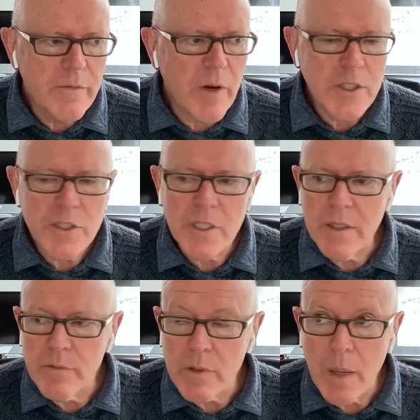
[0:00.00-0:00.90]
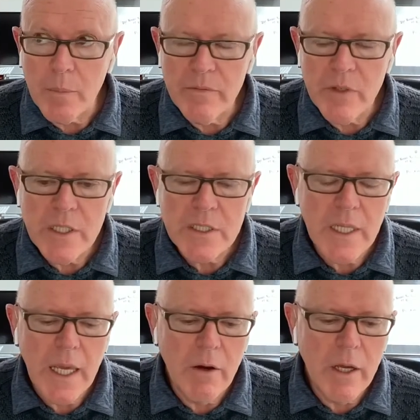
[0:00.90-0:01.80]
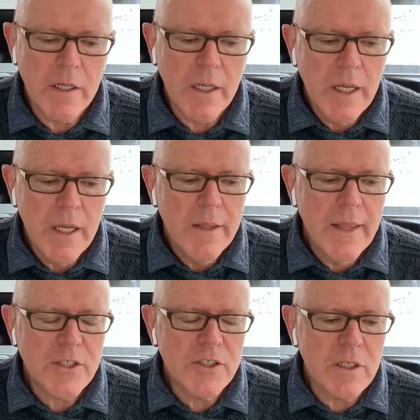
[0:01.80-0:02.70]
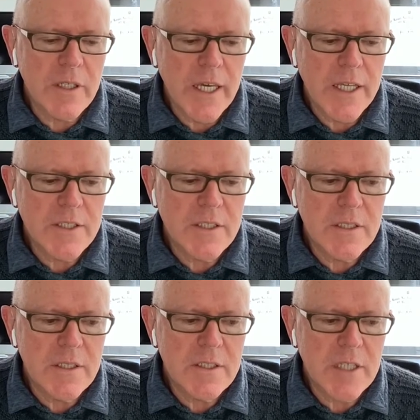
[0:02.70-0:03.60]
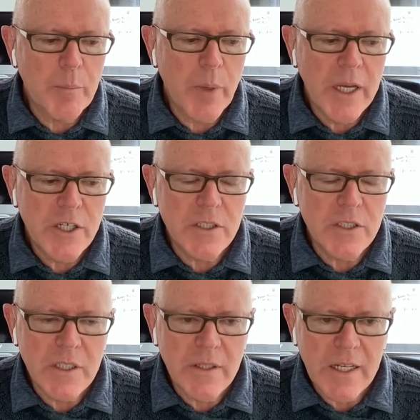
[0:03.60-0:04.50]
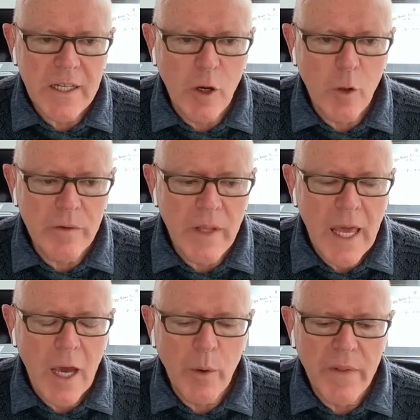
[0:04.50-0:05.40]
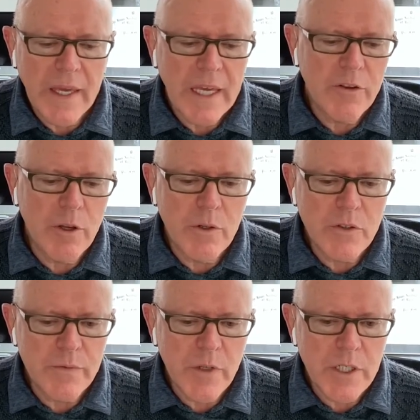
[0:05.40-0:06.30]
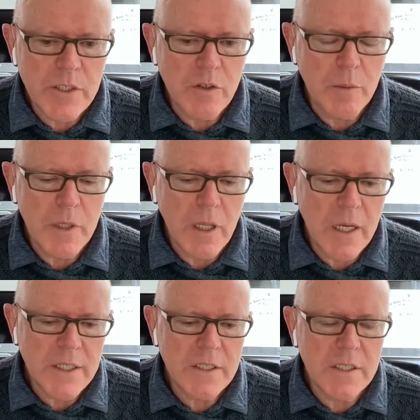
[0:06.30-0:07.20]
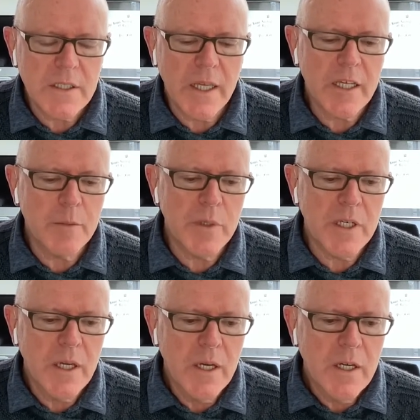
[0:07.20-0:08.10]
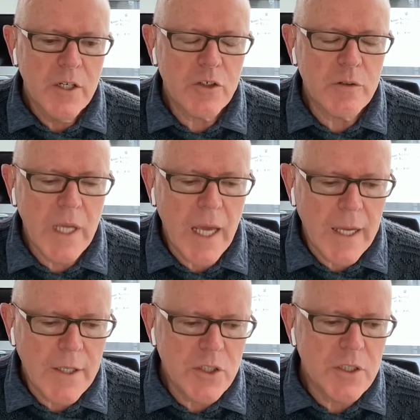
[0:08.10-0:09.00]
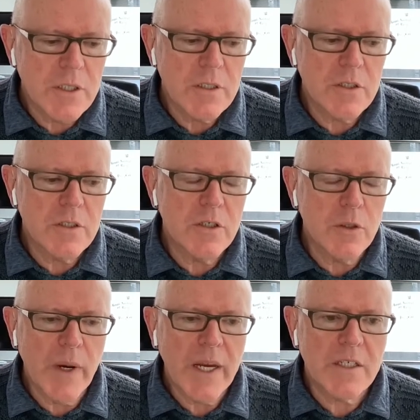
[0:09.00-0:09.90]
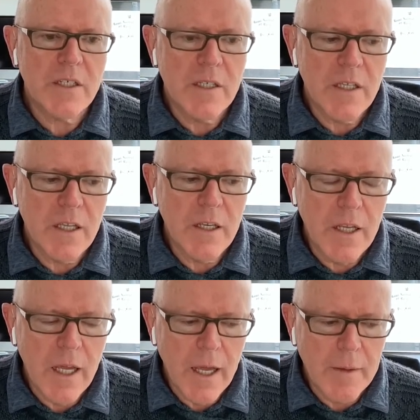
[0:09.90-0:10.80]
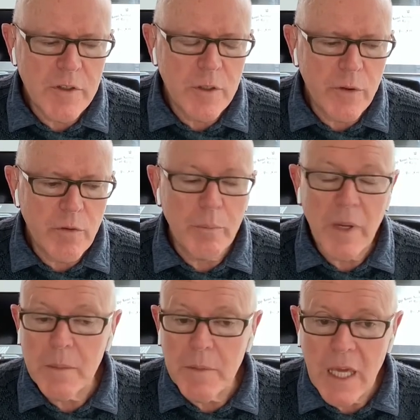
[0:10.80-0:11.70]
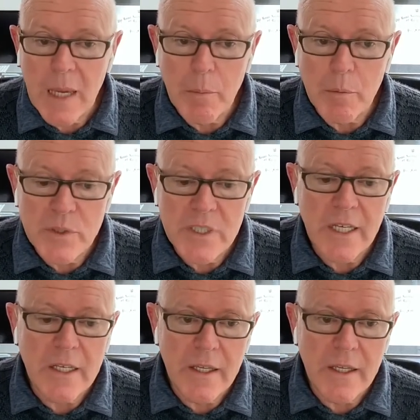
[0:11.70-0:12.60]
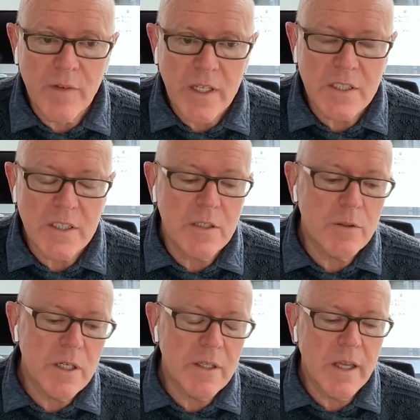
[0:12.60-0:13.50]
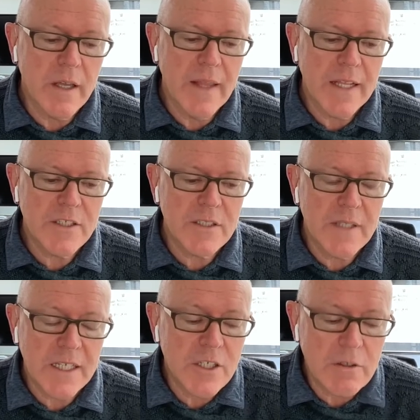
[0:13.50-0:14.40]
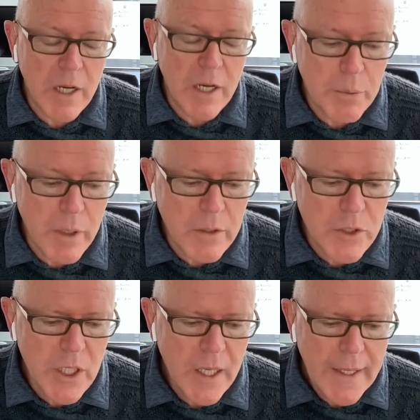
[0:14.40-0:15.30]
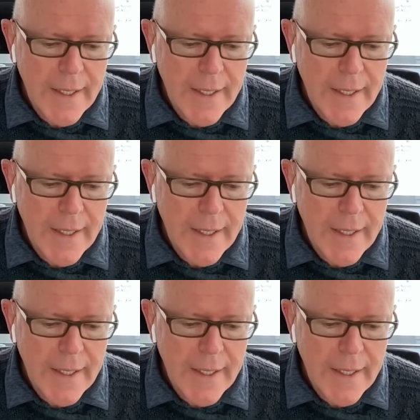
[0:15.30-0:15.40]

functioning mm-hmm. for a couple of years now, and that certainly gets some patients in that golden hour where they get their intravenous thrombolysis. They can be triaged direct uh, to a thrombectomy-capable centre if necessary, and, and that's that's a great approach.